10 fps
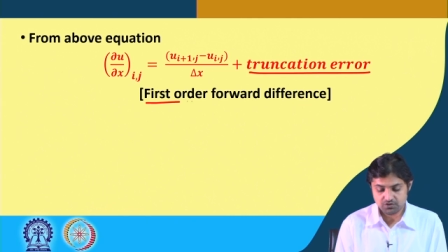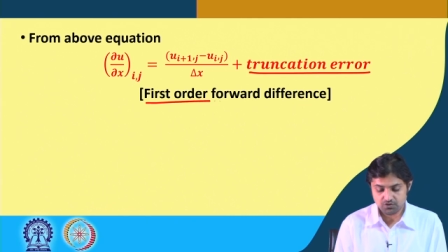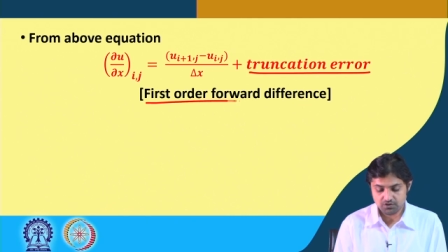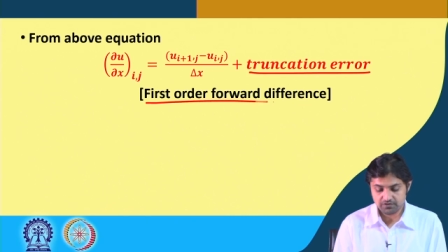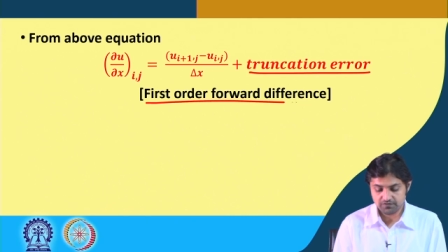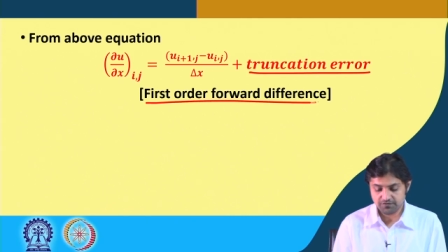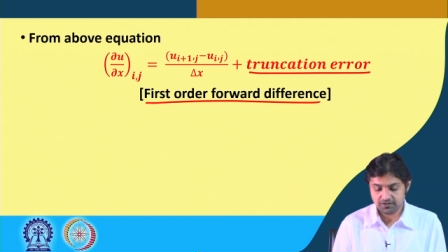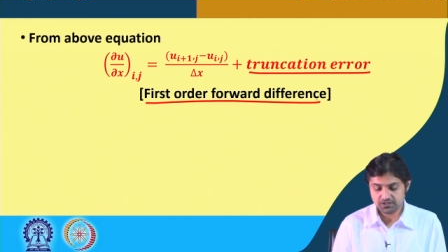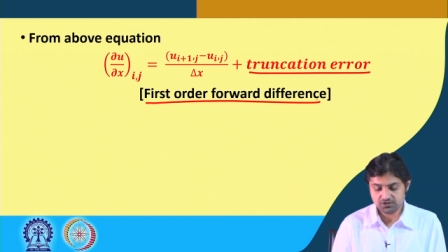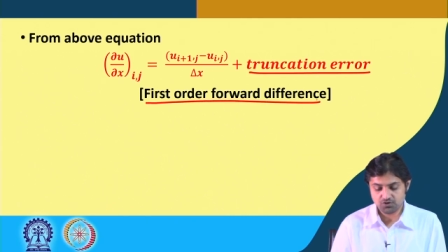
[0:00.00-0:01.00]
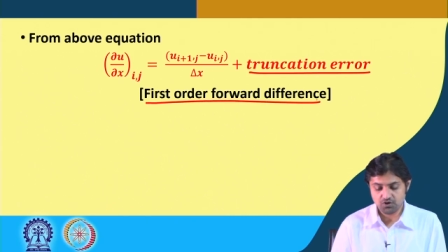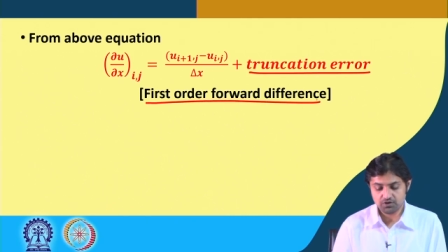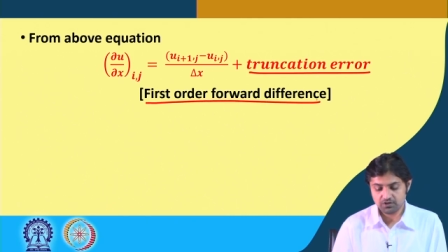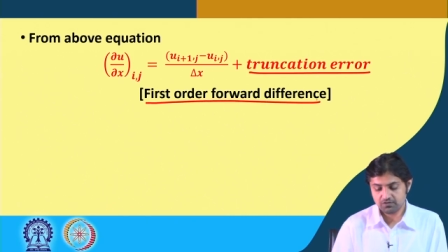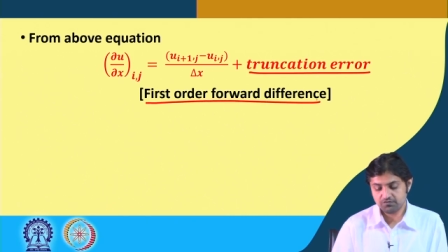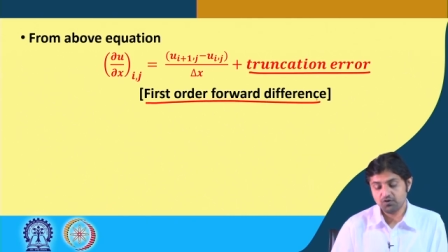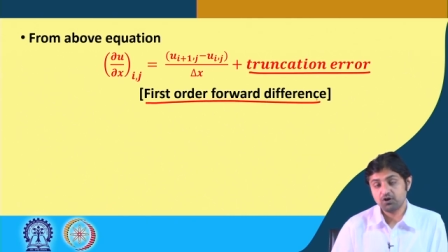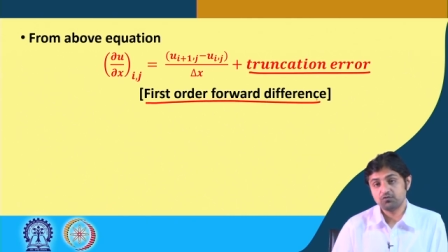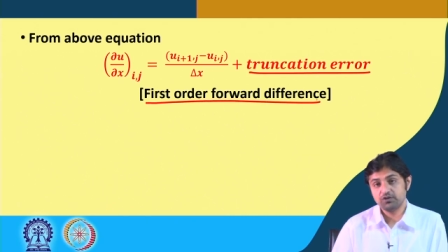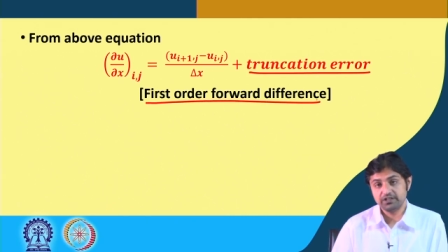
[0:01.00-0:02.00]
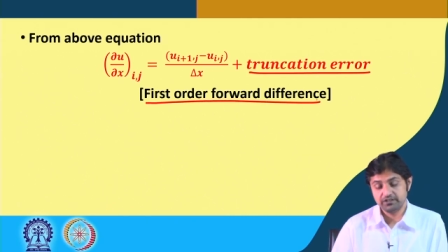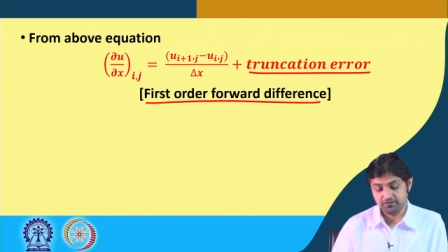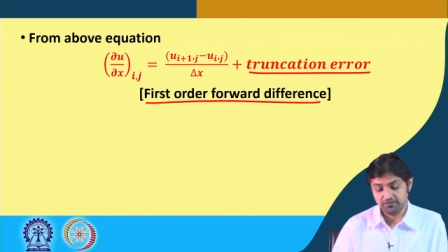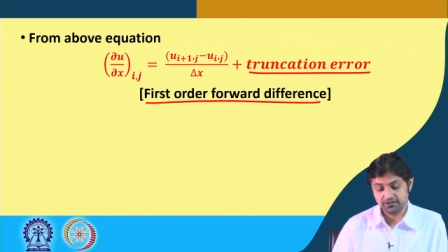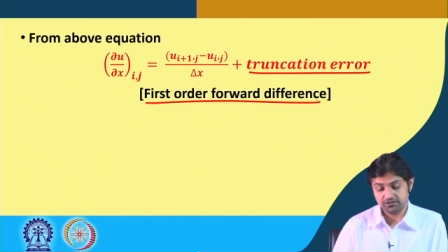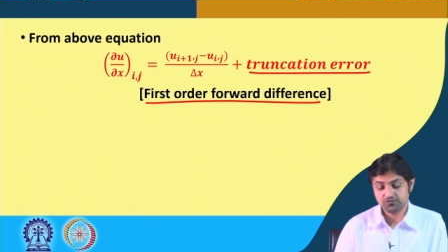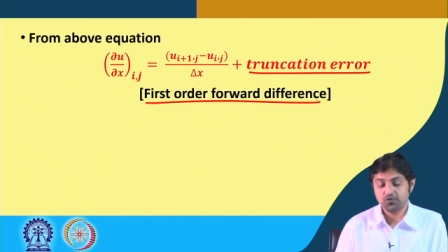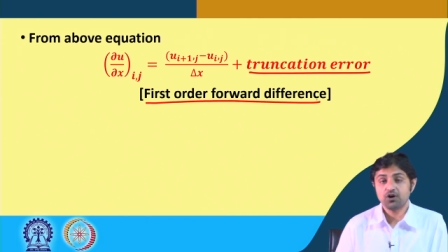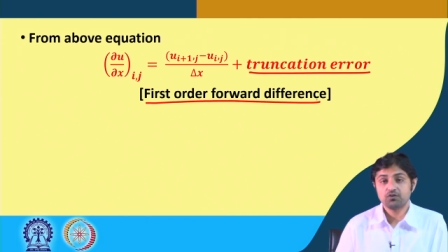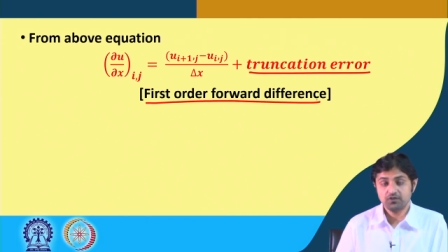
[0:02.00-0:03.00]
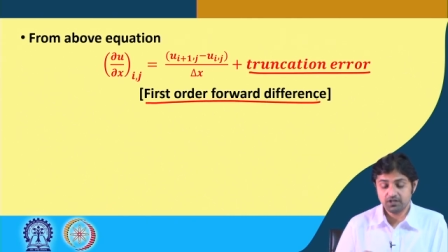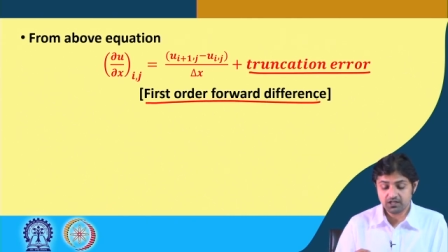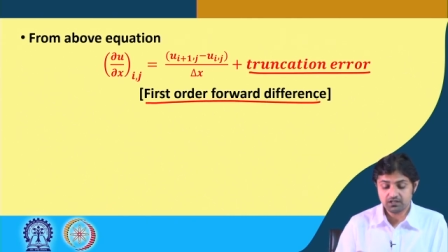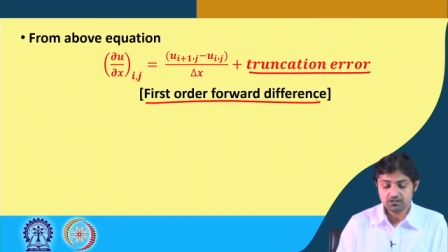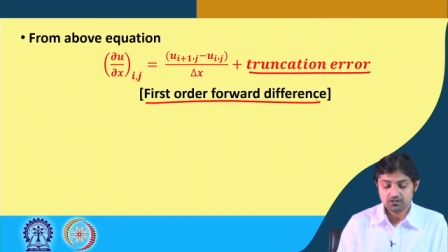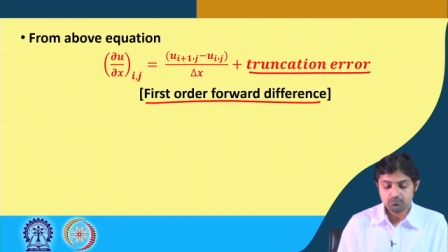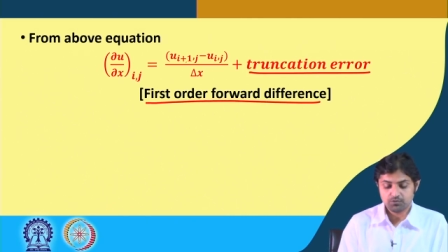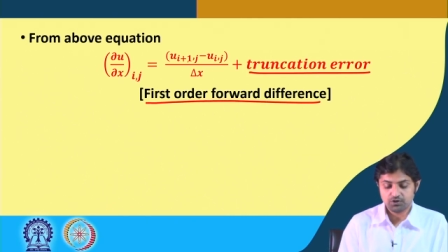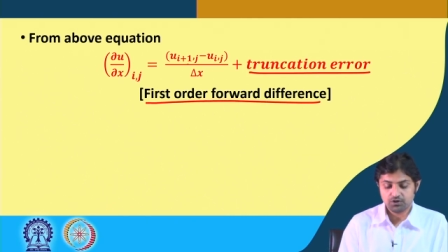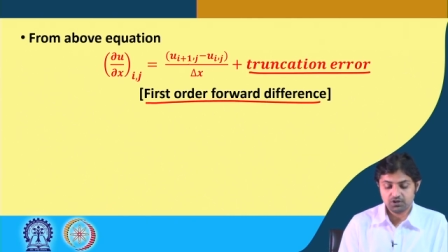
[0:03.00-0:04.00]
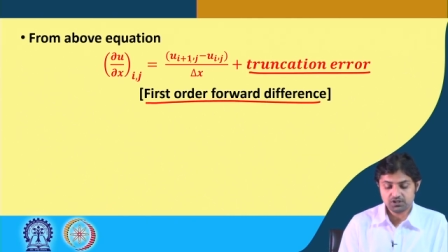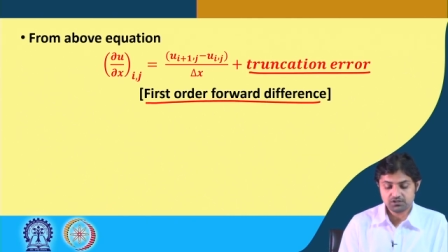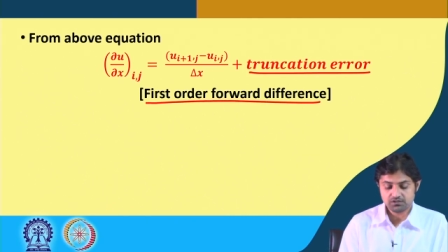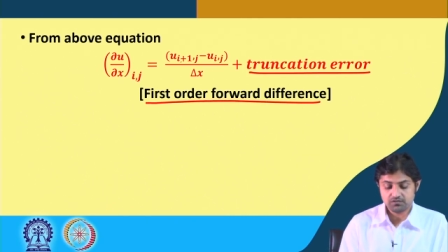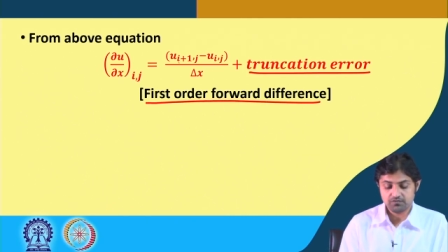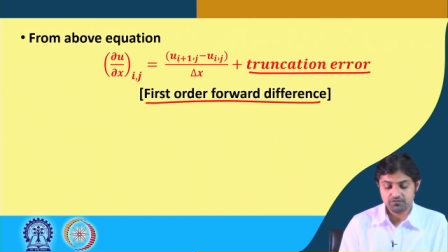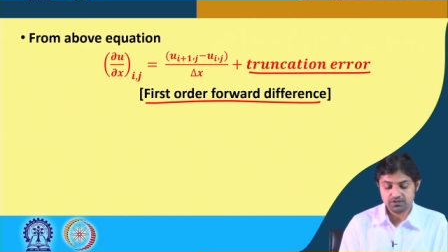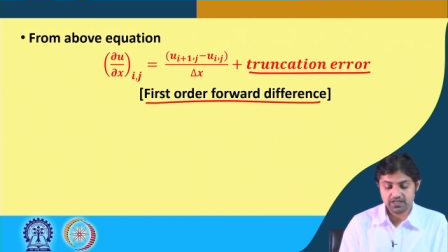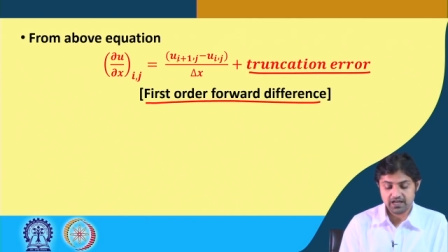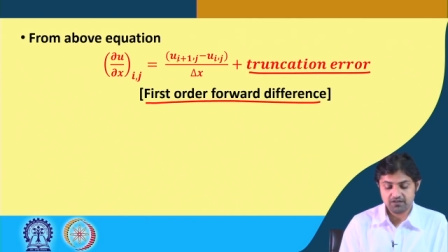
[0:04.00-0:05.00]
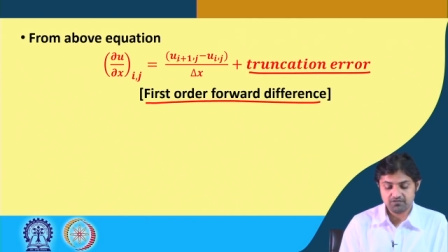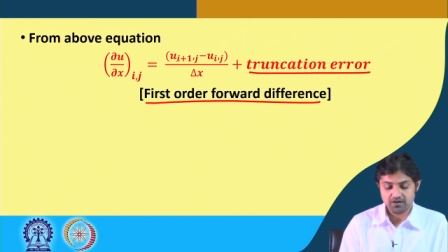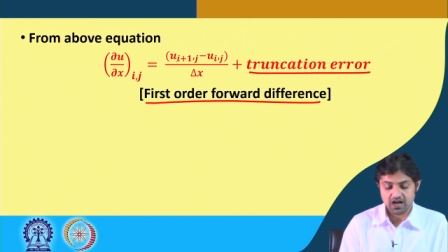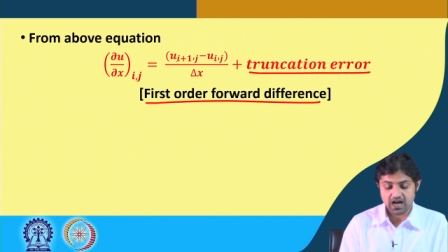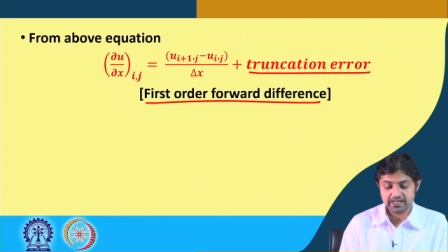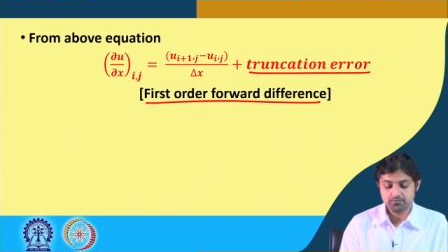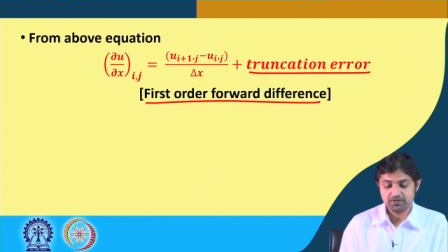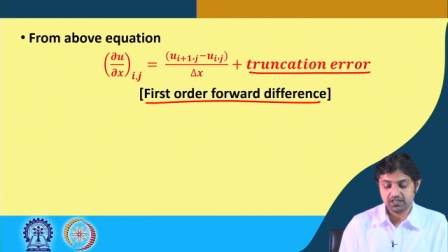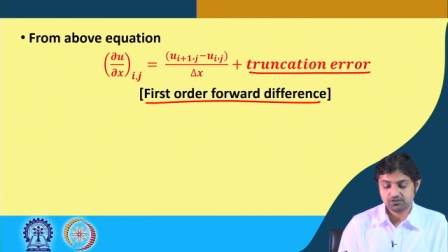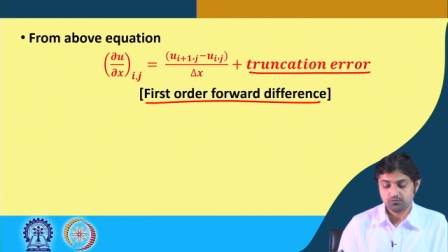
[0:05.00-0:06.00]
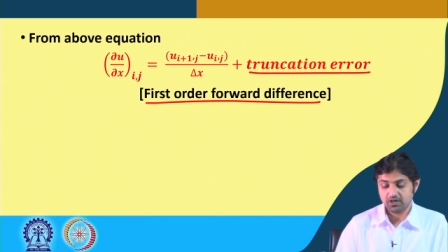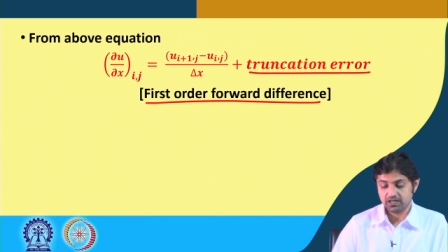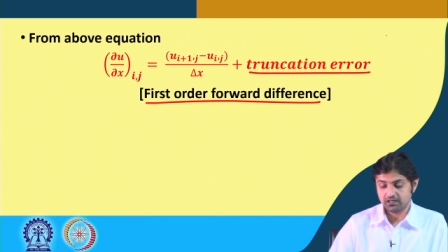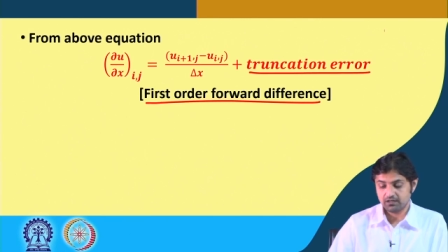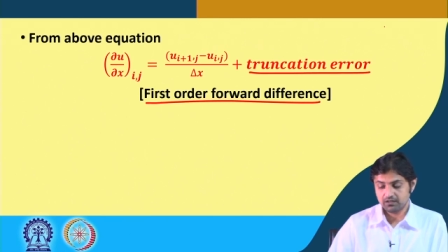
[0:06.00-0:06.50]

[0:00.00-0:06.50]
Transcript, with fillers: called the first order forward difference. Forward because we have i plus 1.